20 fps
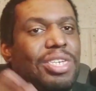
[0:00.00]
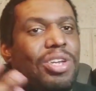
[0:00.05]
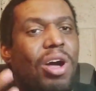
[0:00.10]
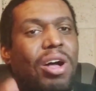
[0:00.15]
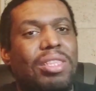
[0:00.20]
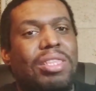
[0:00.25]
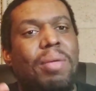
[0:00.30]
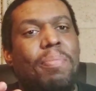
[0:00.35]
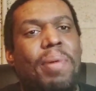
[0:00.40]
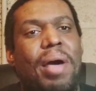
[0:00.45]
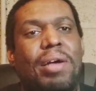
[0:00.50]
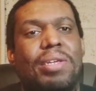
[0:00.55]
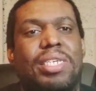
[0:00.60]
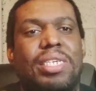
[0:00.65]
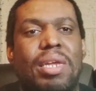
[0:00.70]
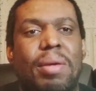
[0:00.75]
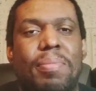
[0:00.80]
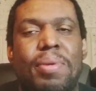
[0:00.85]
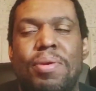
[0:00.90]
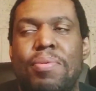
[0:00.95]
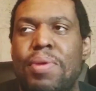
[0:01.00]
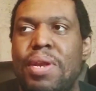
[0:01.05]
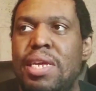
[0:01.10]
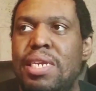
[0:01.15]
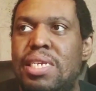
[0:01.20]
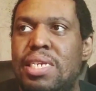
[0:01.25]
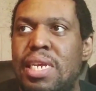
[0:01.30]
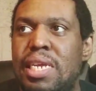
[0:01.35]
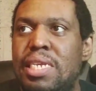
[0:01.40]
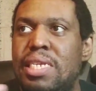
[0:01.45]
talked about some of the
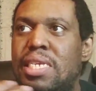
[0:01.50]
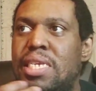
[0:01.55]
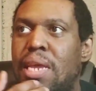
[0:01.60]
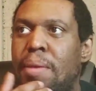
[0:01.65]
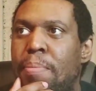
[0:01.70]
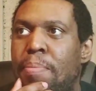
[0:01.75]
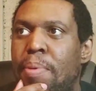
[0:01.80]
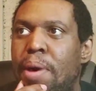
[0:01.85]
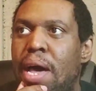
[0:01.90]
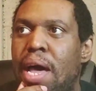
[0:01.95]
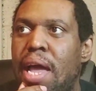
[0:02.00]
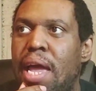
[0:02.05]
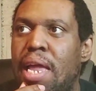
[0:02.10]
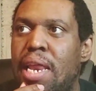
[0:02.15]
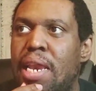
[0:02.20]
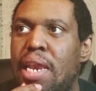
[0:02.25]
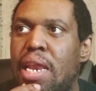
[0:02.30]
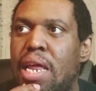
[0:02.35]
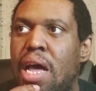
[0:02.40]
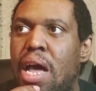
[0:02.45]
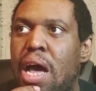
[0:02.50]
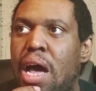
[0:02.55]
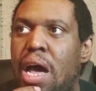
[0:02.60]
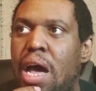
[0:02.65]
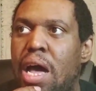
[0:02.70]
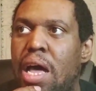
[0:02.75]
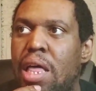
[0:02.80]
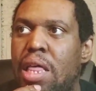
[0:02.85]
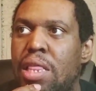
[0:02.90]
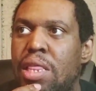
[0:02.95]
reasons, but
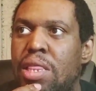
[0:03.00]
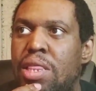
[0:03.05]
uh,